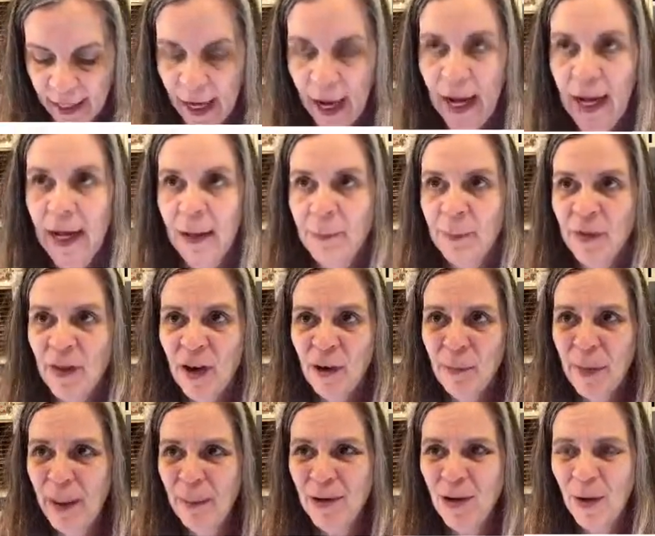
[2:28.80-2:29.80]

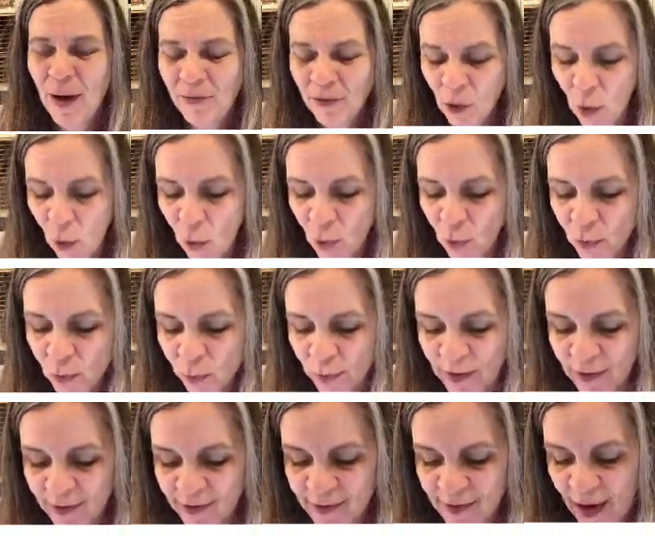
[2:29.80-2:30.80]
Maybe you have an old
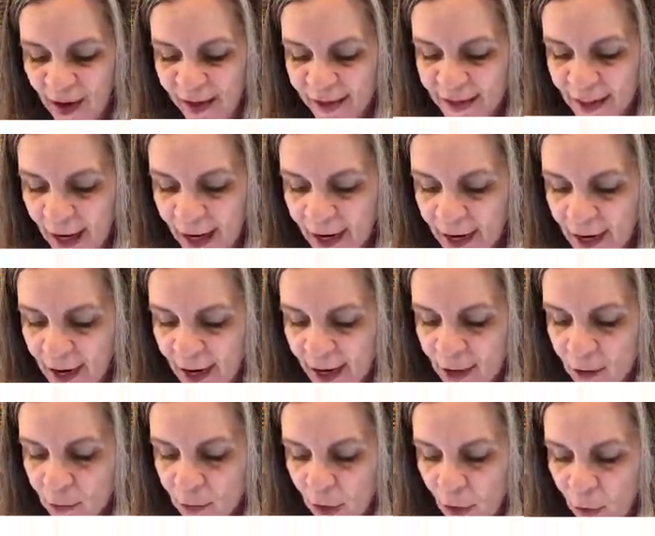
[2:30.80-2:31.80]
wreath set. I
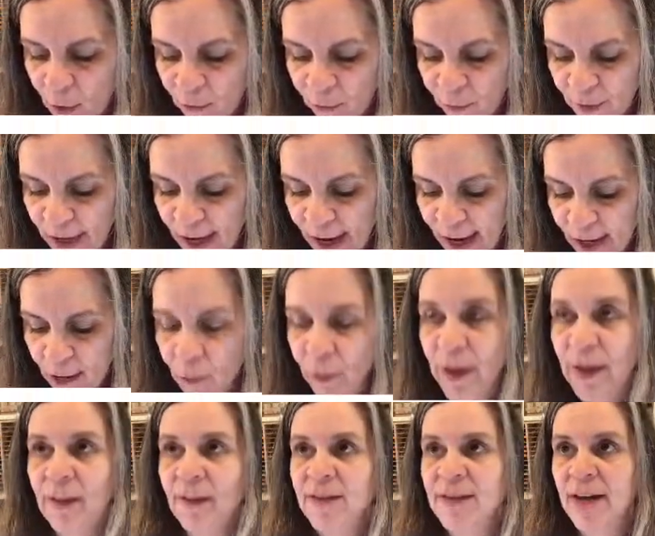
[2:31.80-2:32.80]
don't know if we had a
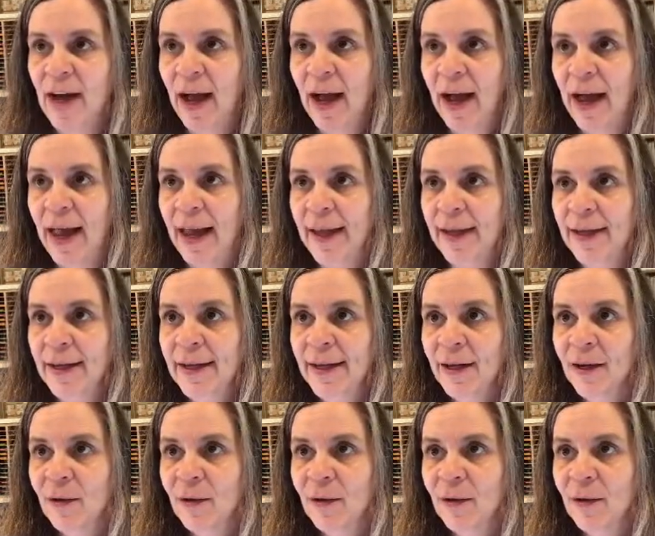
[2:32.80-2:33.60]
wreath die.